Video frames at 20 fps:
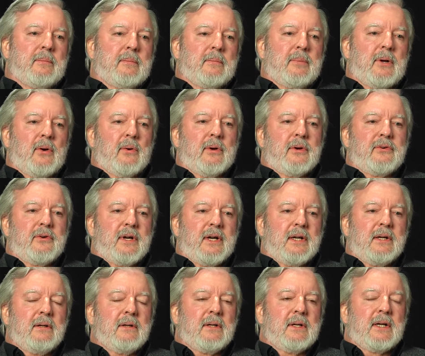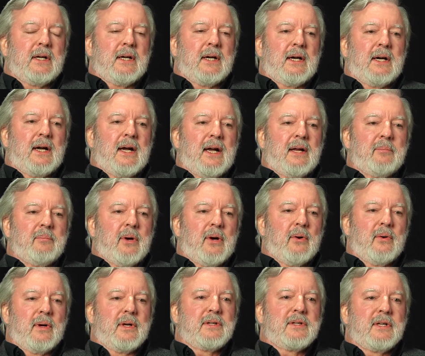poetry and
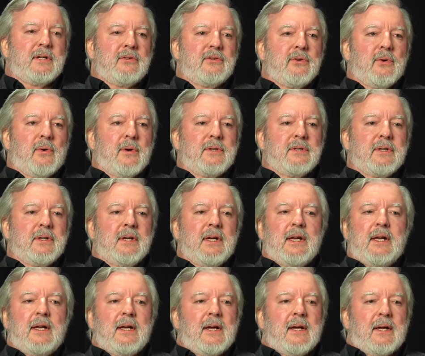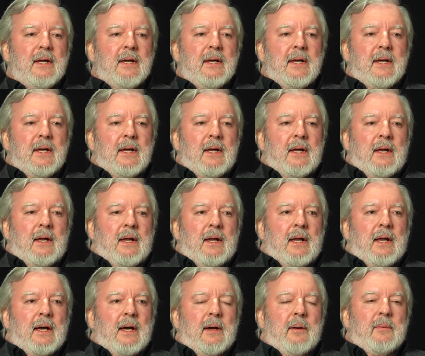poets in Georgia.
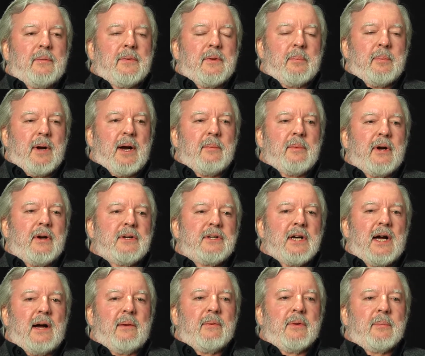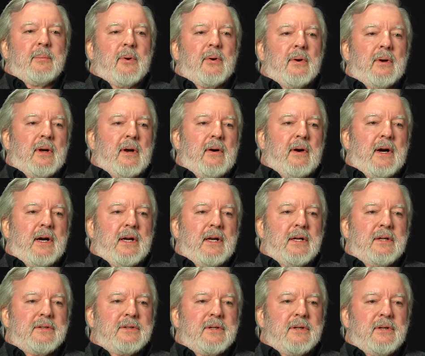The primary job of the Poet Laureate
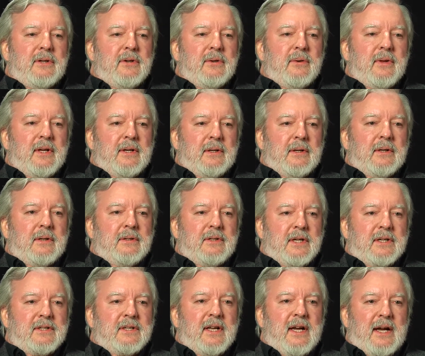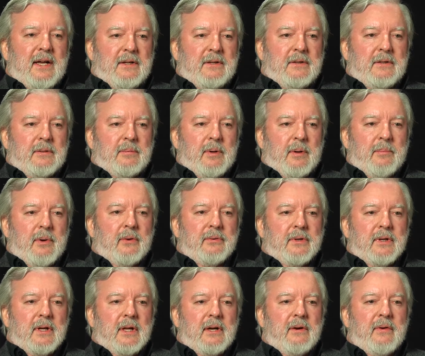is to do just that, to promote
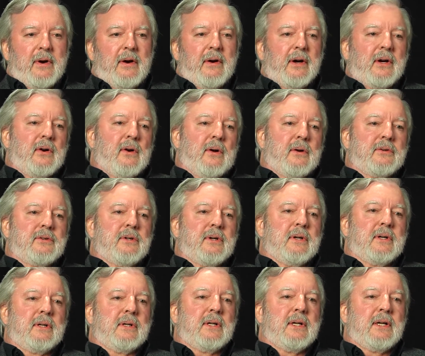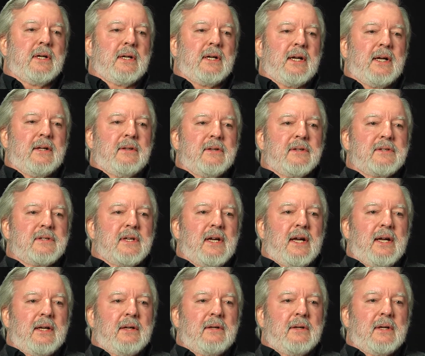the literary culture in the
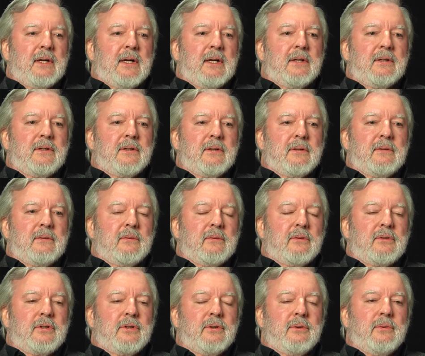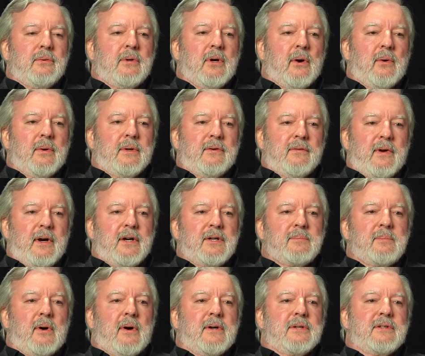state and to go into various
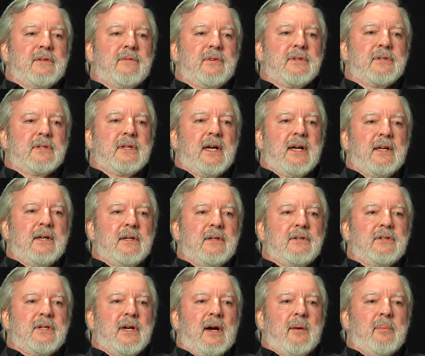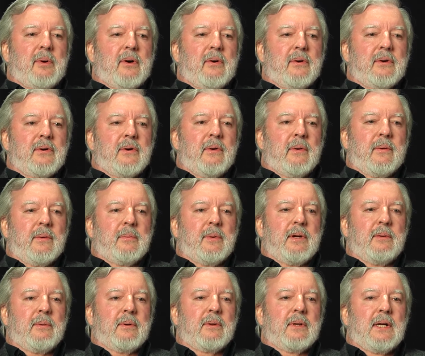parts of the state and share poetry with
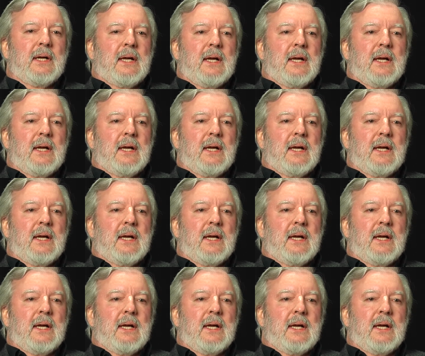people.